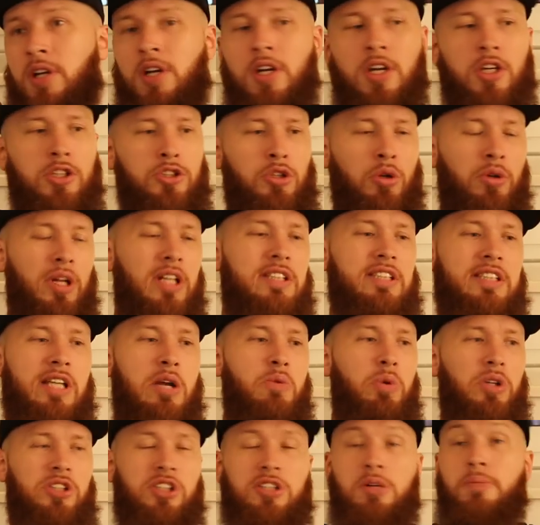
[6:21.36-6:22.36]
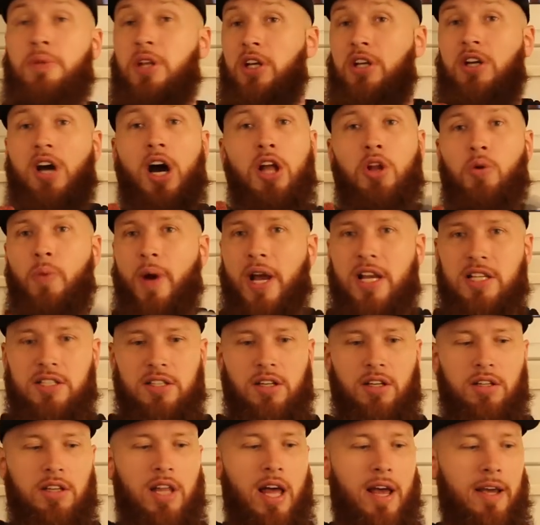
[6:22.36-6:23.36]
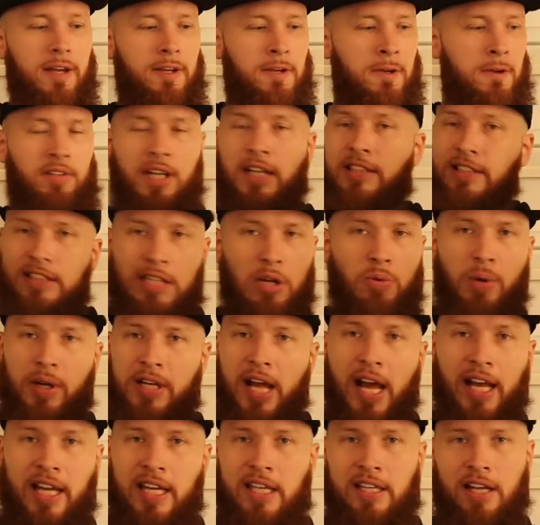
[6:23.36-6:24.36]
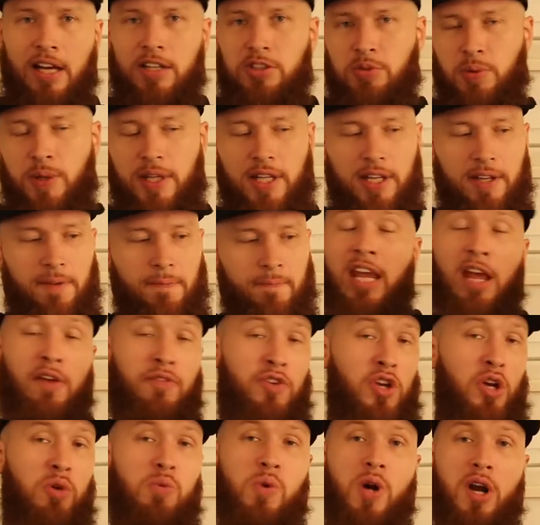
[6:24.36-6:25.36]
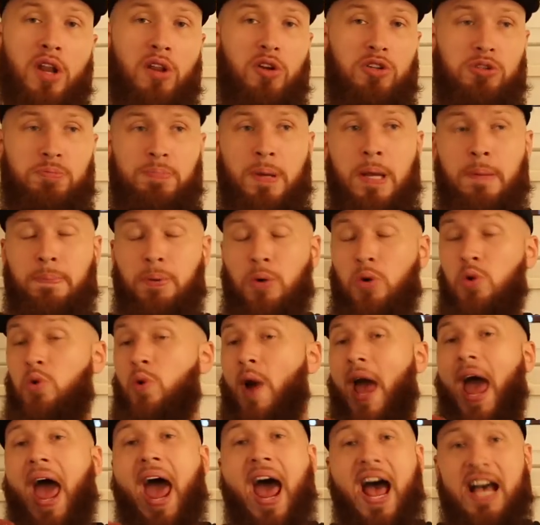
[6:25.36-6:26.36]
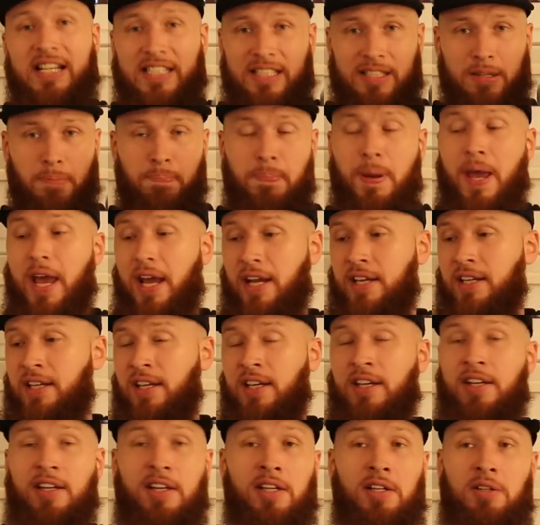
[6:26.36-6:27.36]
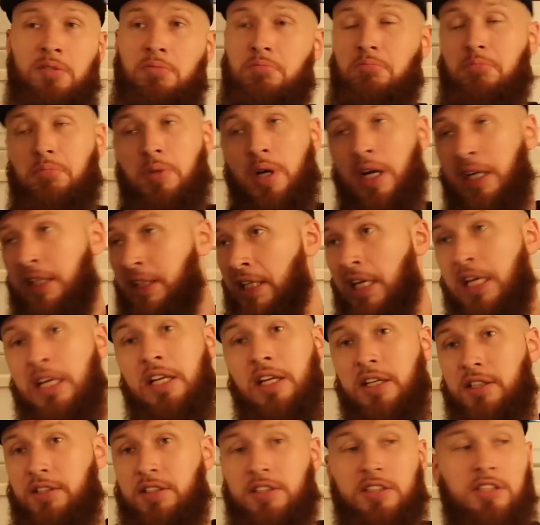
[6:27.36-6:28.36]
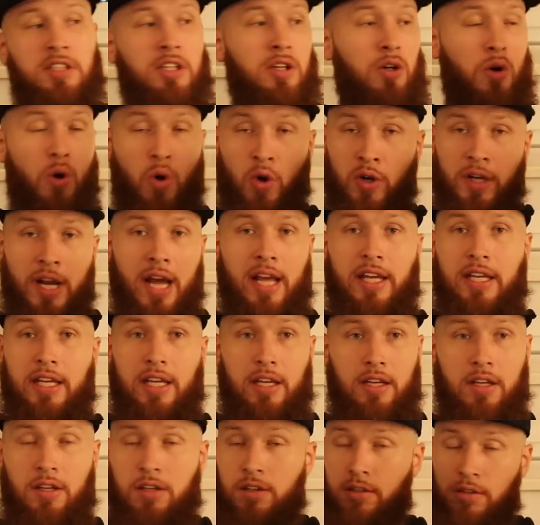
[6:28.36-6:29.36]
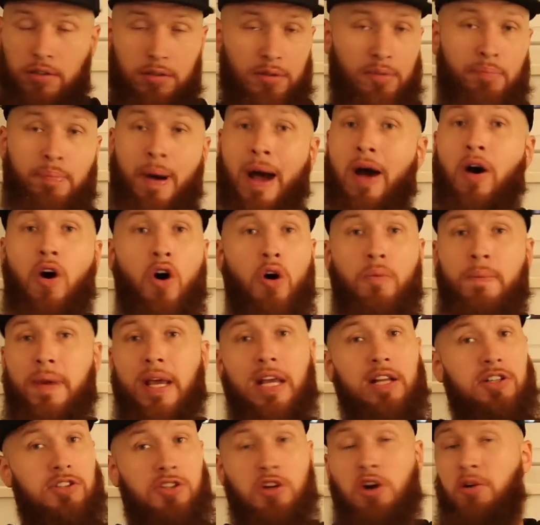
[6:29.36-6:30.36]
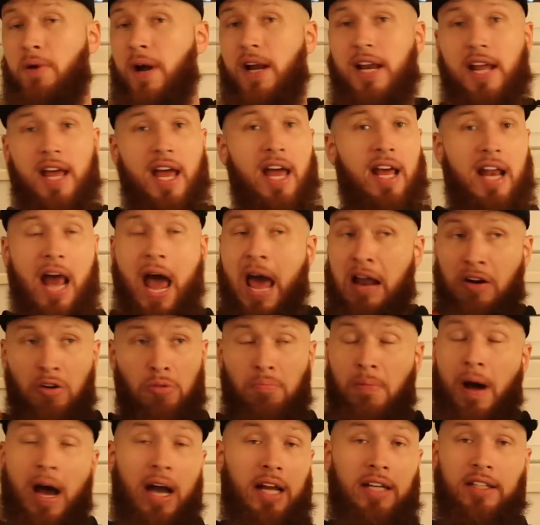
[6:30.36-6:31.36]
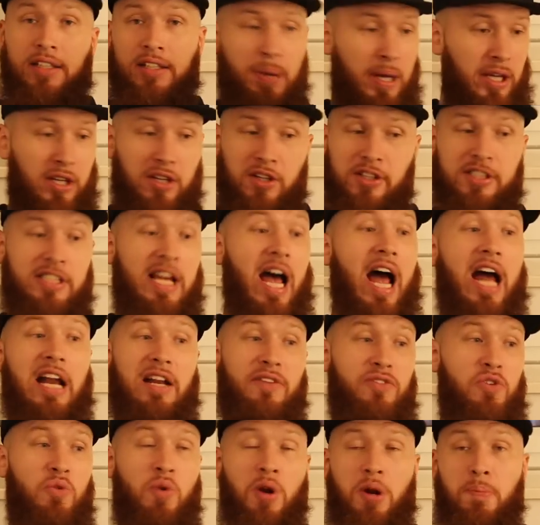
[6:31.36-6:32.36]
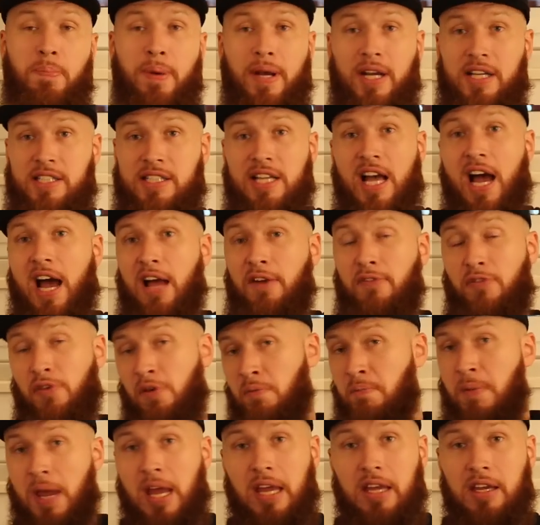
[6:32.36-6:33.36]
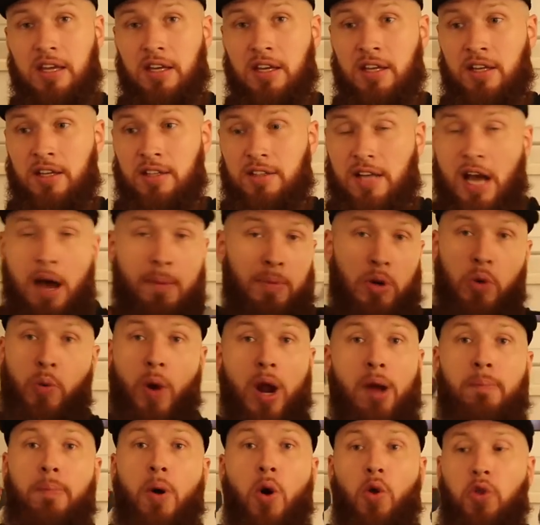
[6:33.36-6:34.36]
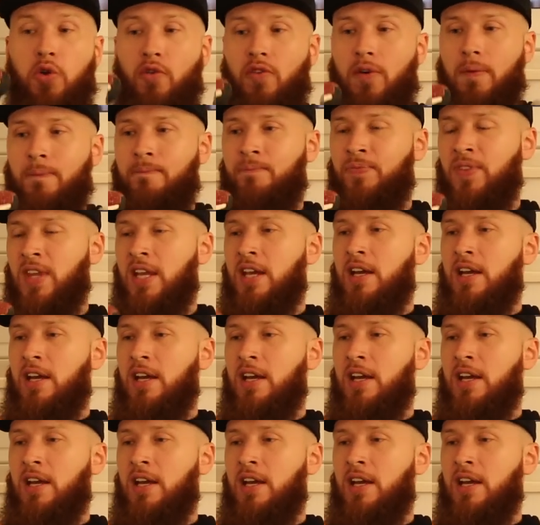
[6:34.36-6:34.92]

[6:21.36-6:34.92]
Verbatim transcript: Yeah. So let's see what some of the colorways look like. Let's see what Nike does with it. If you're one of those people who has to pick Adidas or Nike, by all means, go right ahead. I don't mind. Pick your side if you want to pick a side. For me, I'm going to wear both of them.